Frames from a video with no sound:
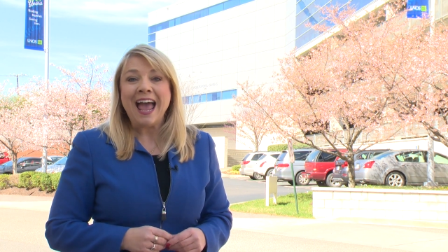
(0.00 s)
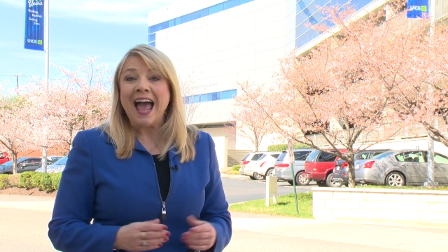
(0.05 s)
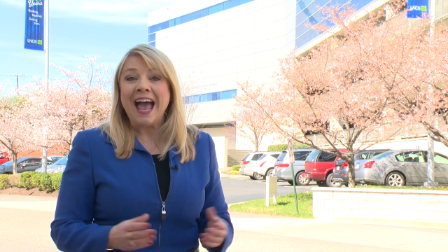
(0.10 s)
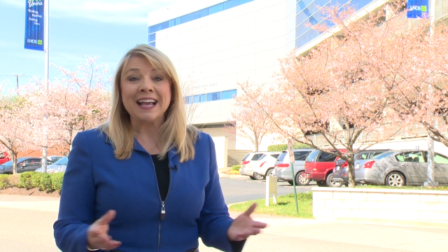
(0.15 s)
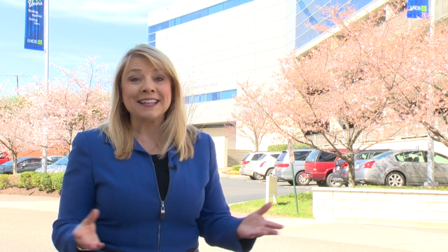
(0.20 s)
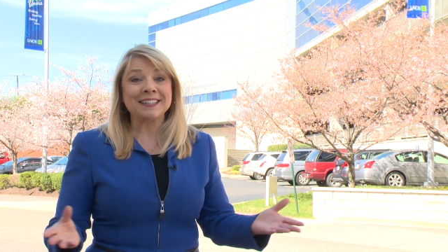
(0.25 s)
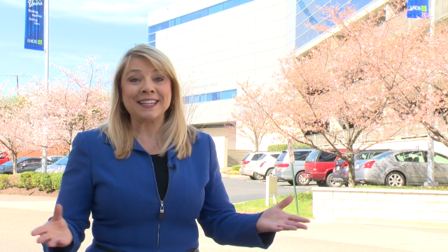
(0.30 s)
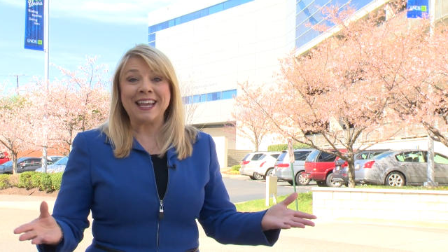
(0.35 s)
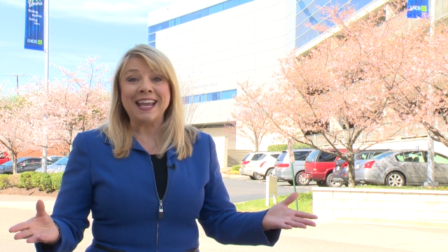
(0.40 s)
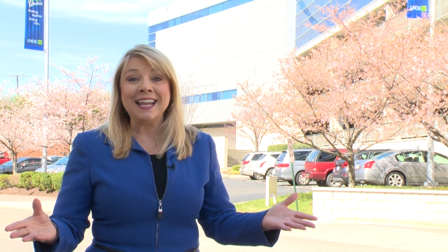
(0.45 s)

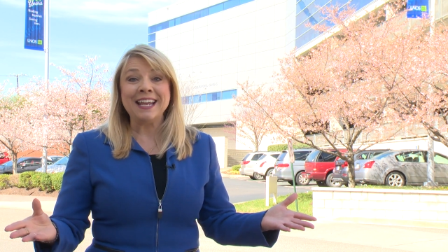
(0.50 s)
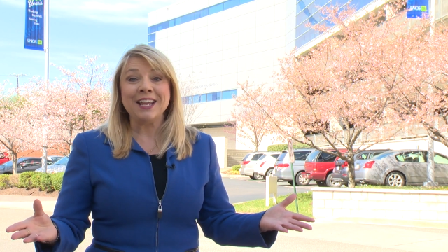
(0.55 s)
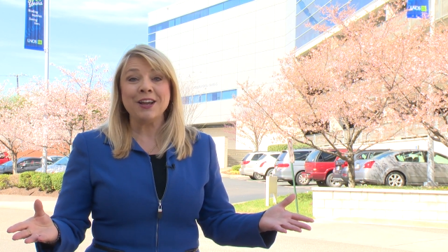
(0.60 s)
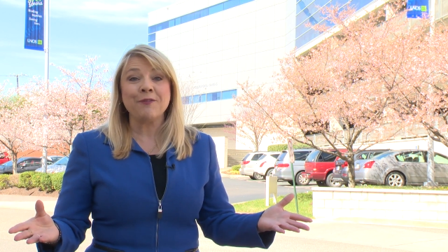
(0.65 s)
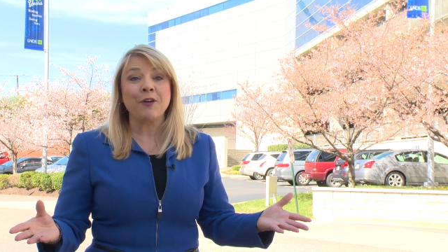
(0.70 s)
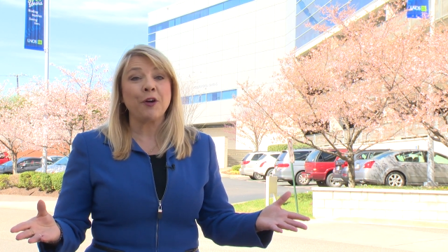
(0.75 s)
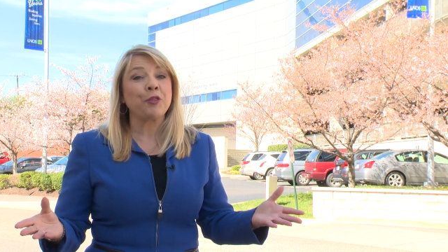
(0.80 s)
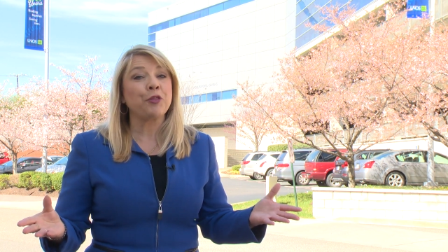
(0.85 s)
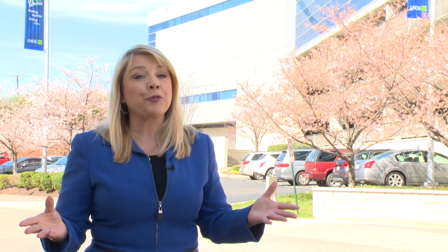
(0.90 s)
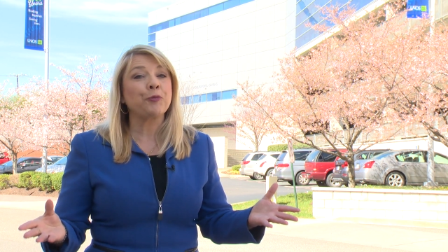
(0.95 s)
Ask any
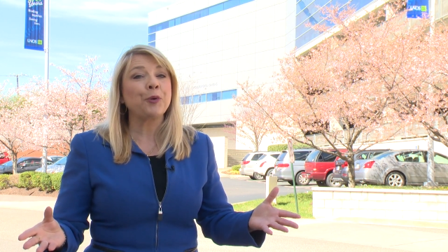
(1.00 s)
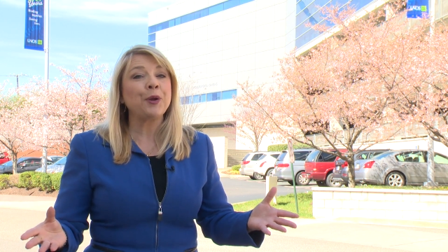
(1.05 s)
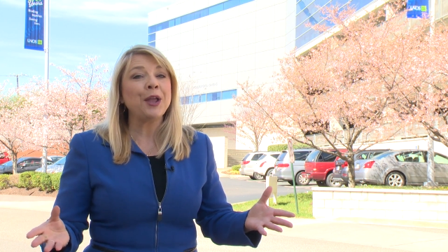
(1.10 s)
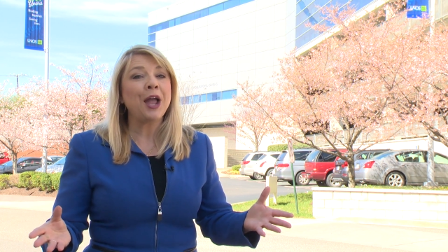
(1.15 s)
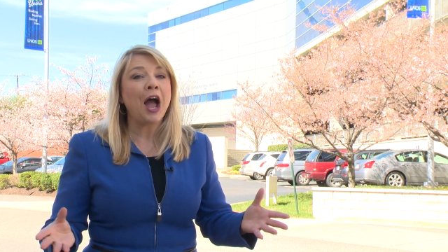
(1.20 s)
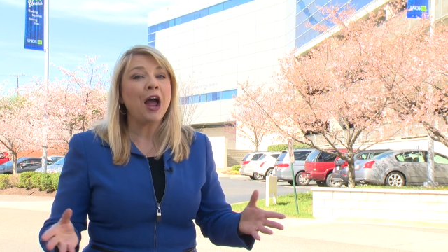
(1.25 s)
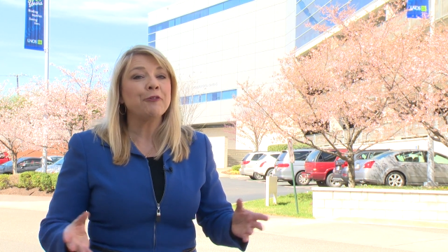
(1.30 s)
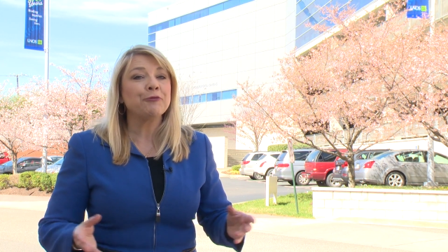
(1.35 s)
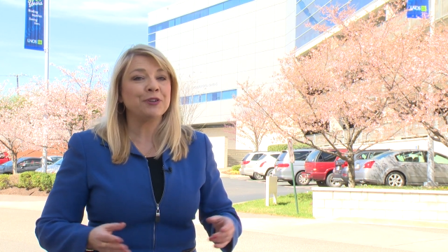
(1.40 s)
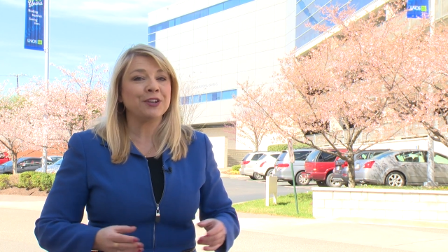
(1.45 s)
of our
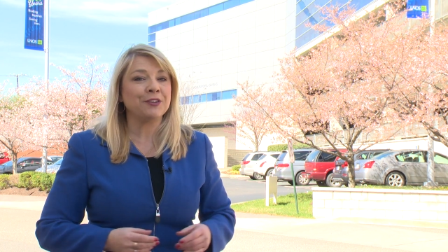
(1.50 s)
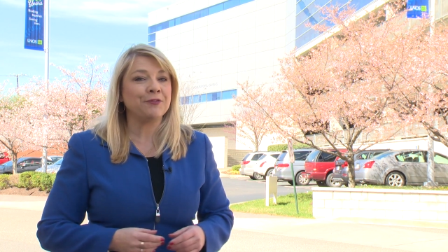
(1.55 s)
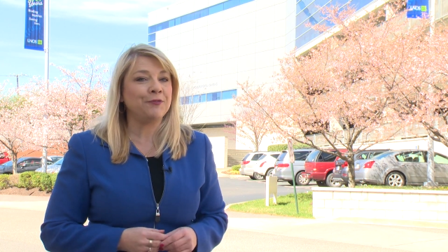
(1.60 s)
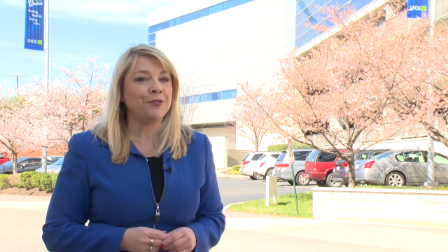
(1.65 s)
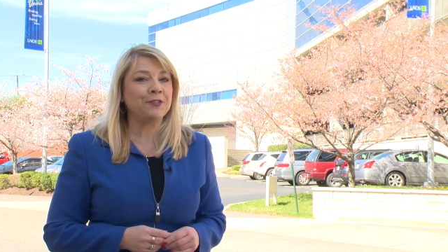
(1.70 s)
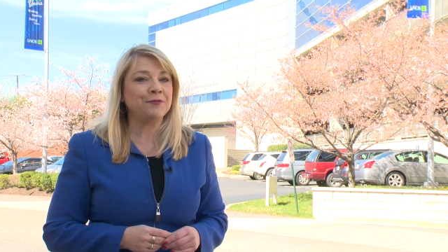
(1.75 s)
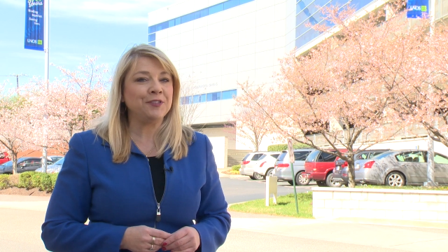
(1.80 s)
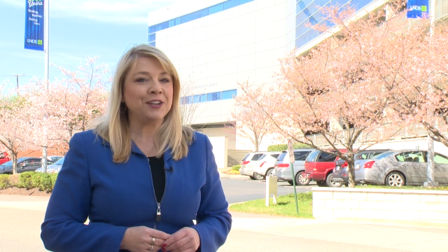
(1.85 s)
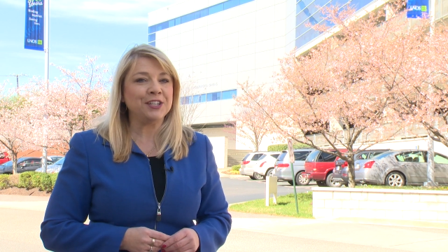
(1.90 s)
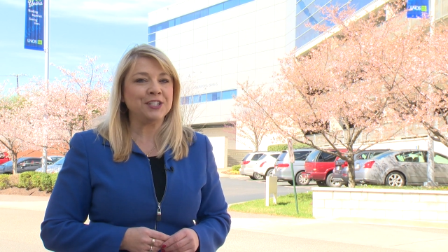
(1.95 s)

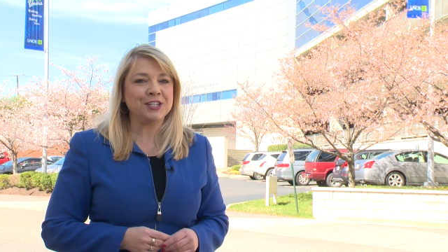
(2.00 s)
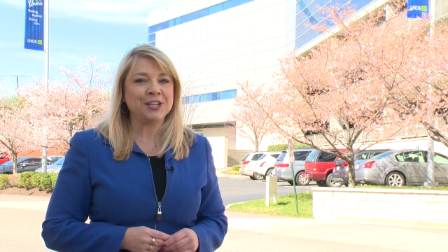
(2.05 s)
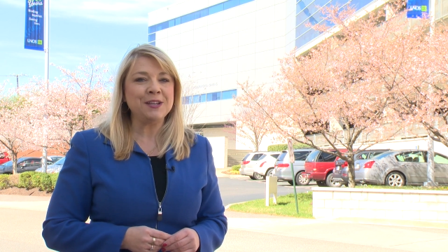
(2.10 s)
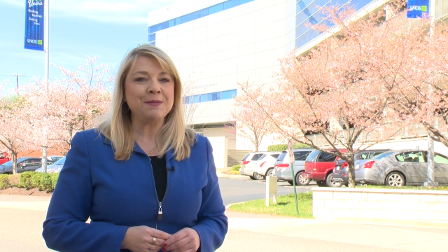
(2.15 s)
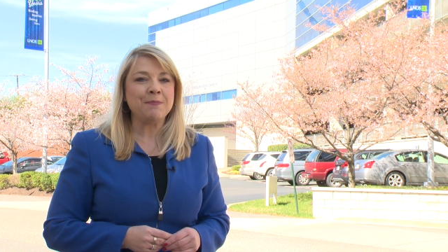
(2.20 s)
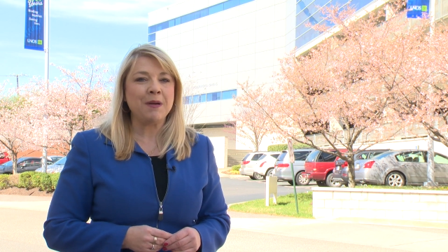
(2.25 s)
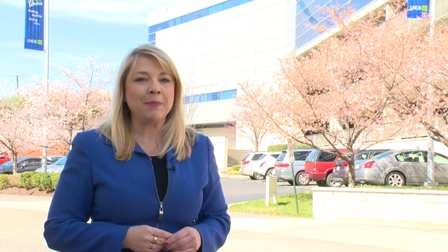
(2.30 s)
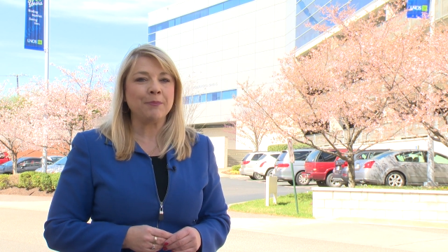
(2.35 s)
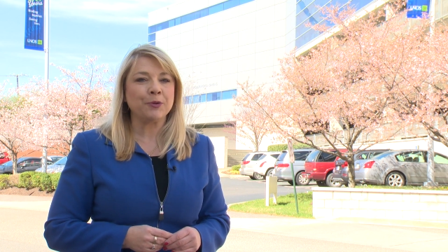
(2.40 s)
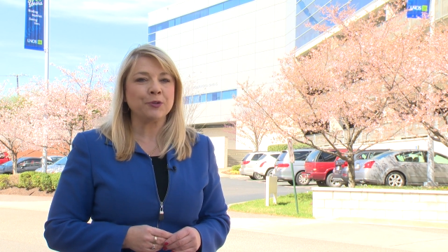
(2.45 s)
350
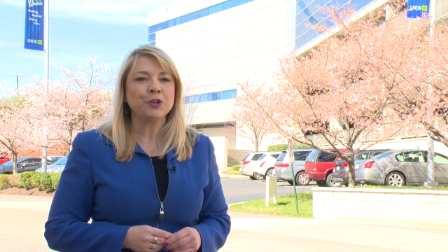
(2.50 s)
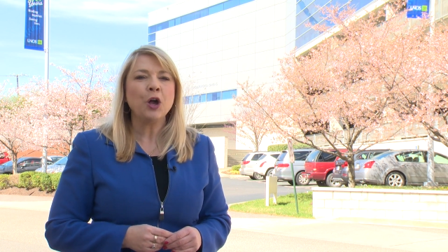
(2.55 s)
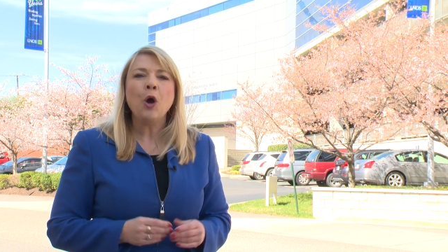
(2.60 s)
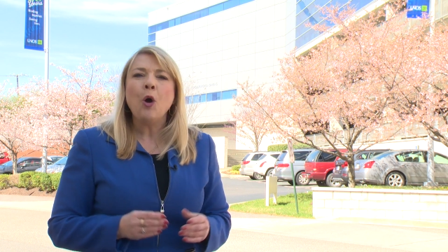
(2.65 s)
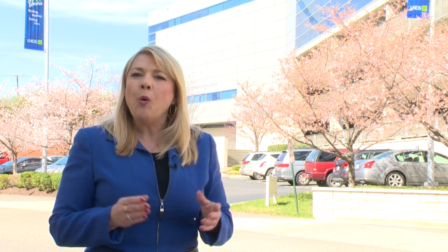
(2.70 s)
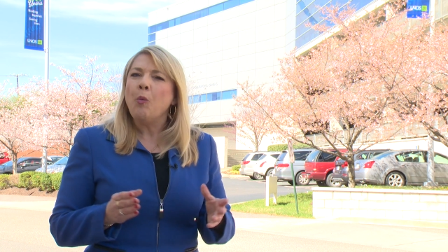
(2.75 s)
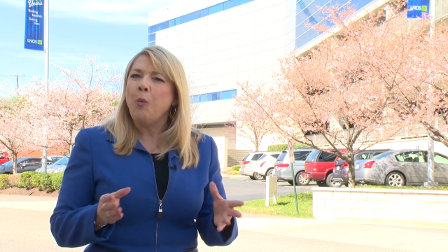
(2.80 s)
team members